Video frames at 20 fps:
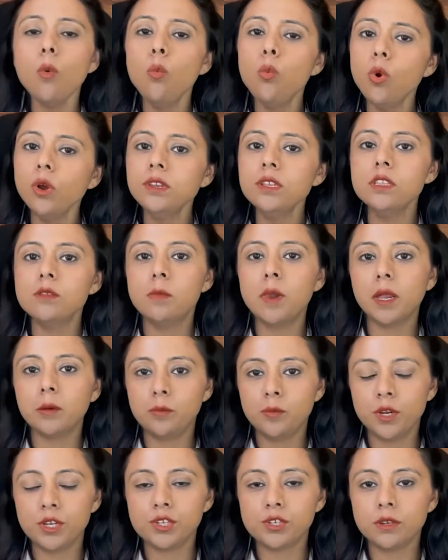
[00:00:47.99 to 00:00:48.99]
What is
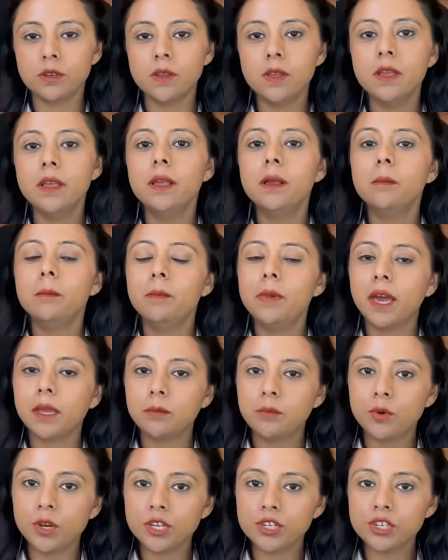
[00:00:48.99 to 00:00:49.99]
blood pressure?
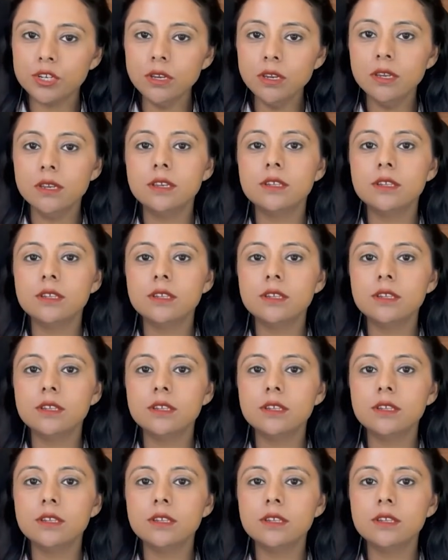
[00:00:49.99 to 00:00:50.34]
Blood pressure